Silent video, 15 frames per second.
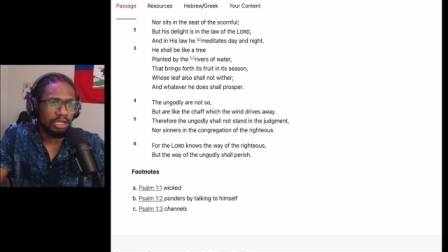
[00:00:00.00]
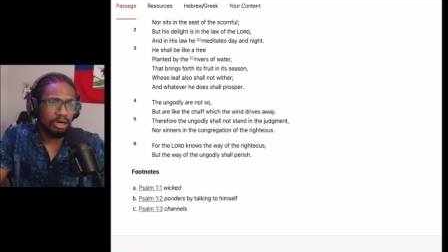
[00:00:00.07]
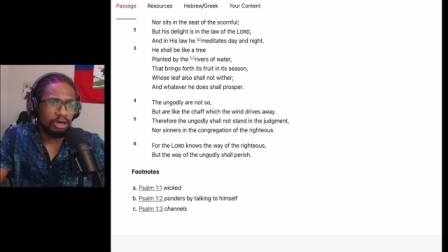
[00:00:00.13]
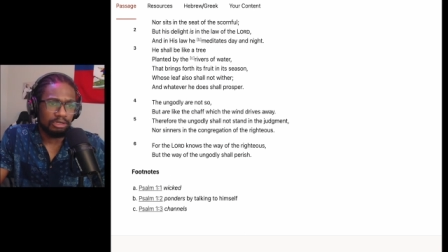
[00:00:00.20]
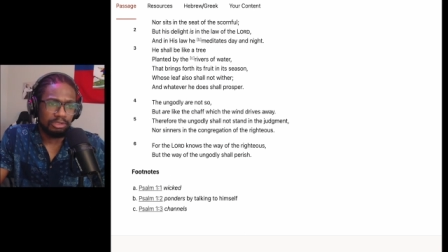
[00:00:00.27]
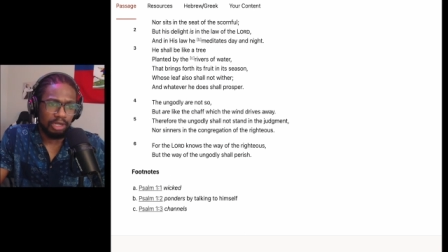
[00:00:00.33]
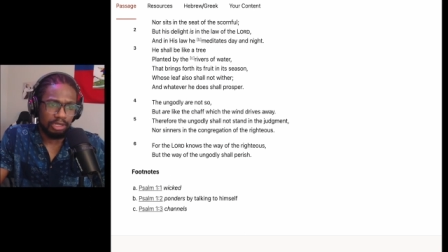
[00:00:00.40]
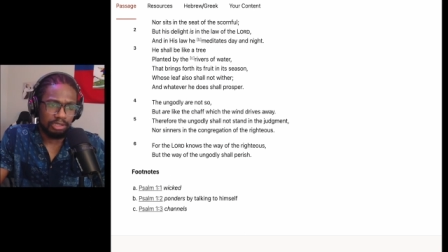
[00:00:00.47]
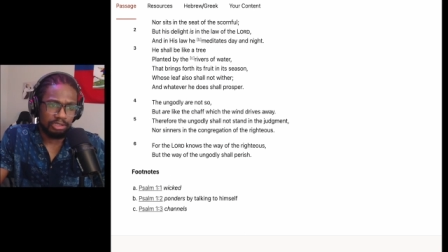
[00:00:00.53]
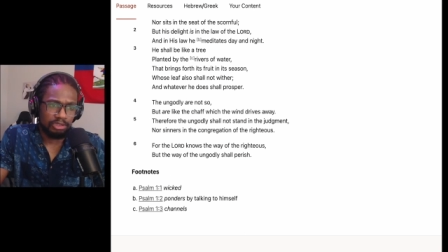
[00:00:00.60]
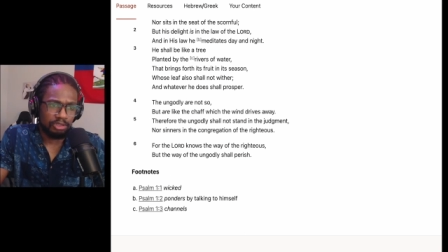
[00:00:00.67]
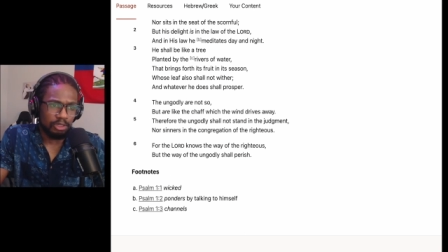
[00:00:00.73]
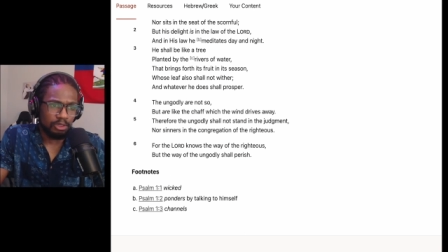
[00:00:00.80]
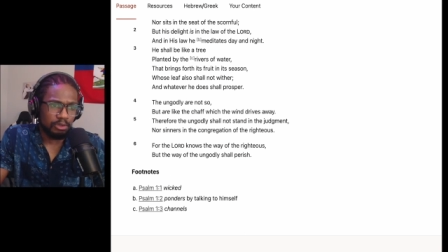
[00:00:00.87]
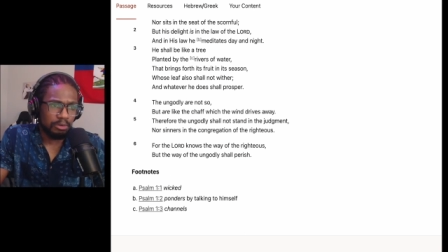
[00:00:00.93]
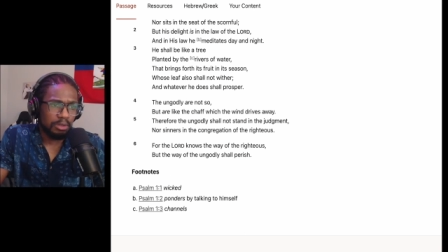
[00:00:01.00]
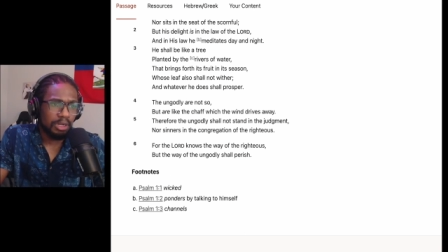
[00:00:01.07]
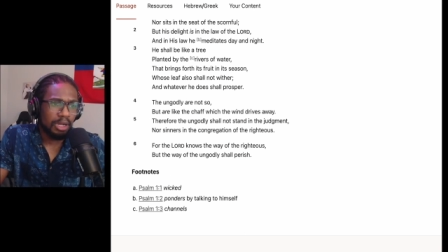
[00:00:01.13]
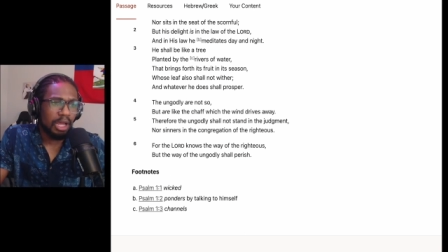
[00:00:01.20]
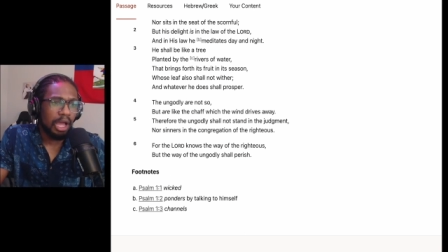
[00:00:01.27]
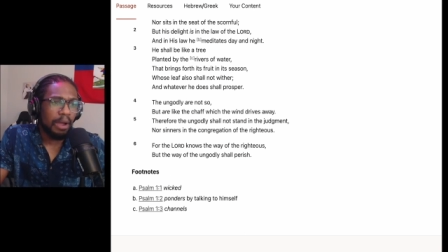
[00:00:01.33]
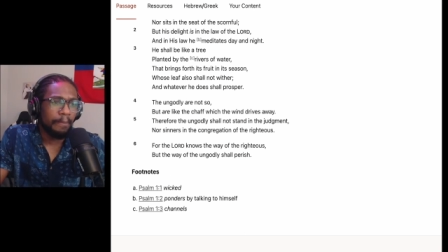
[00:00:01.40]
are not so,
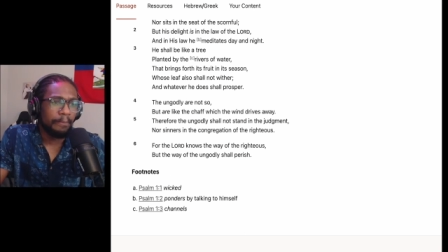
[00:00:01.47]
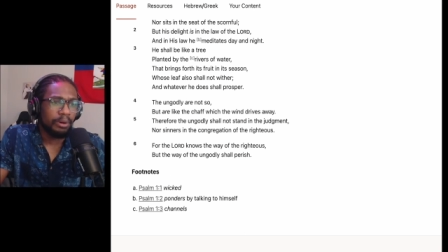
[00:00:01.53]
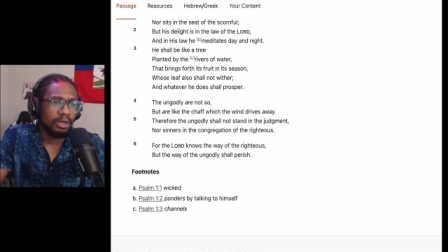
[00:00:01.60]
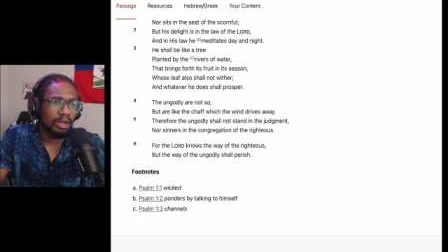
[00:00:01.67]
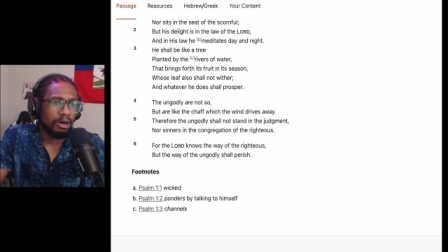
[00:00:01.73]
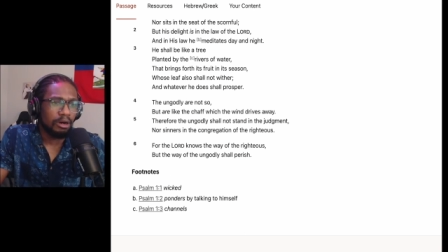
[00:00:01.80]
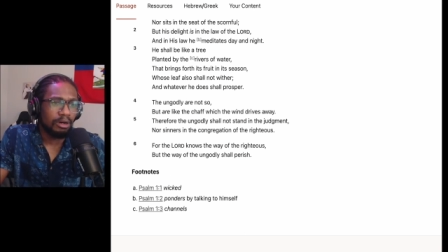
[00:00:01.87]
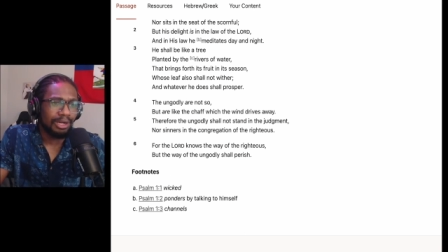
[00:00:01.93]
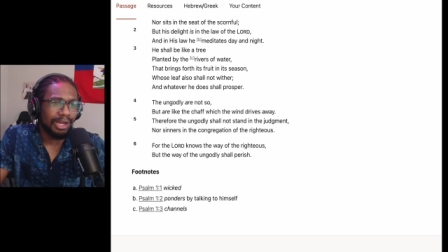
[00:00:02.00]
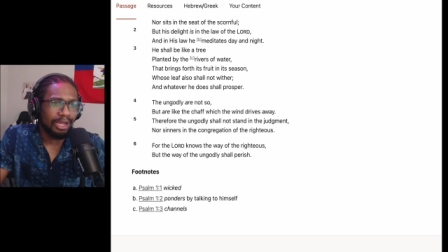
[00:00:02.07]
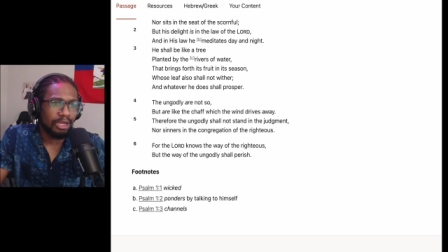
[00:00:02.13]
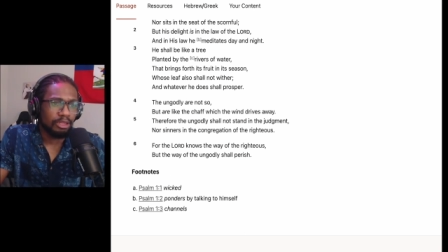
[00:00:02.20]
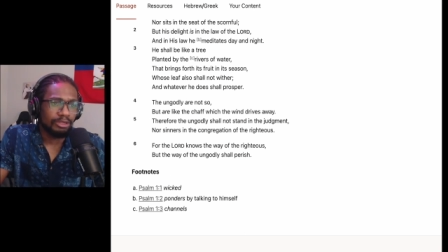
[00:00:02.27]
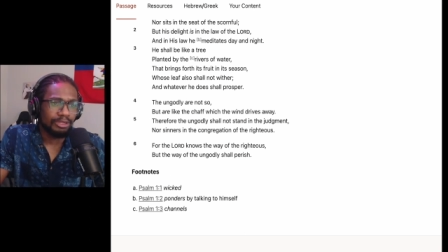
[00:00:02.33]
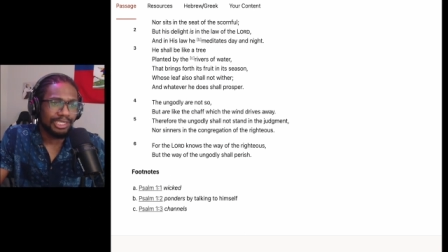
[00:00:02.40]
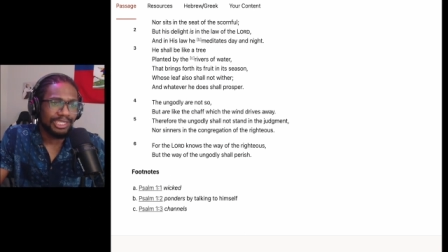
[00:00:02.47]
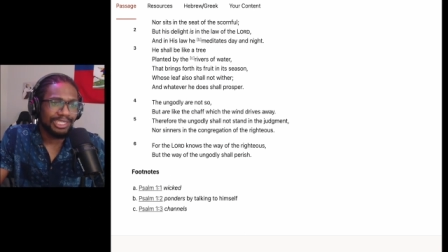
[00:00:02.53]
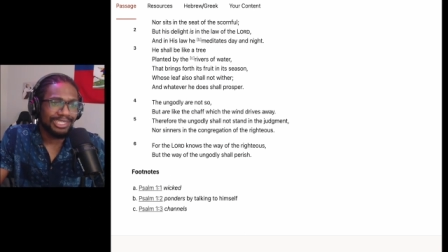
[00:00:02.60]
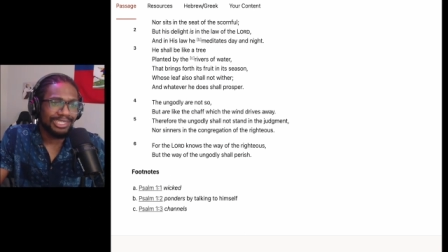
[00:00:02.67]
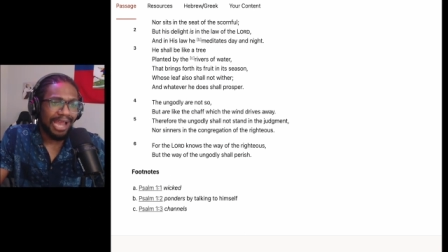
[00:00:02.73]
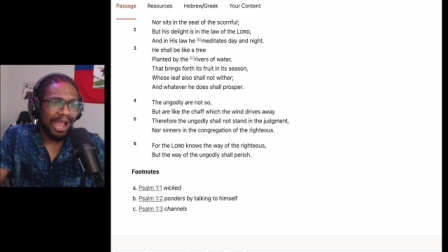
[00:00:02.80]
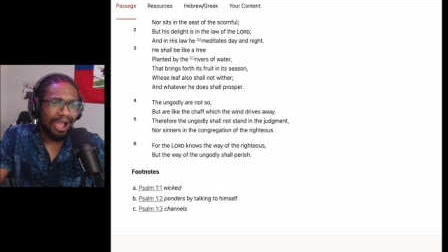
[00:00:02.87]
but are like the
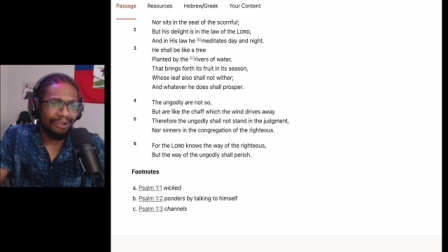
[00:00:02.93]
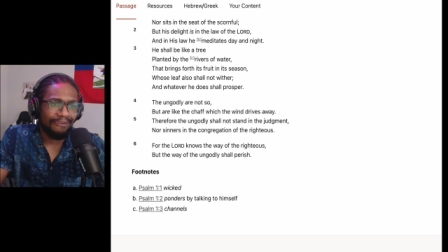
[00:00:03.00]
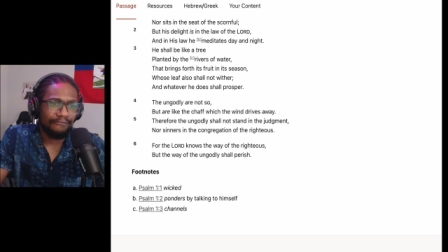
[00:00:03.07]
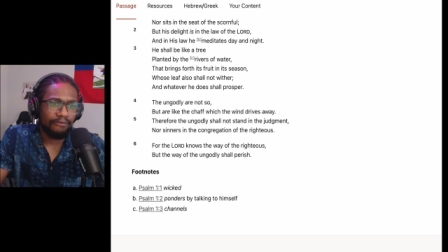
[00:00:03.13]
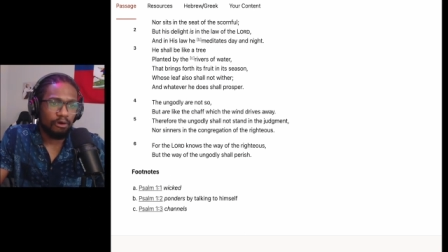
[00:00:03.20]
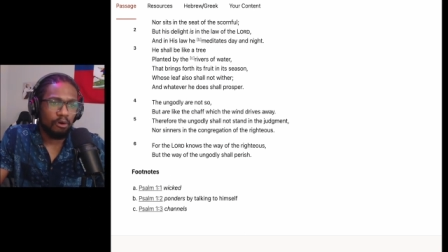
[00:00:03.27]
chaff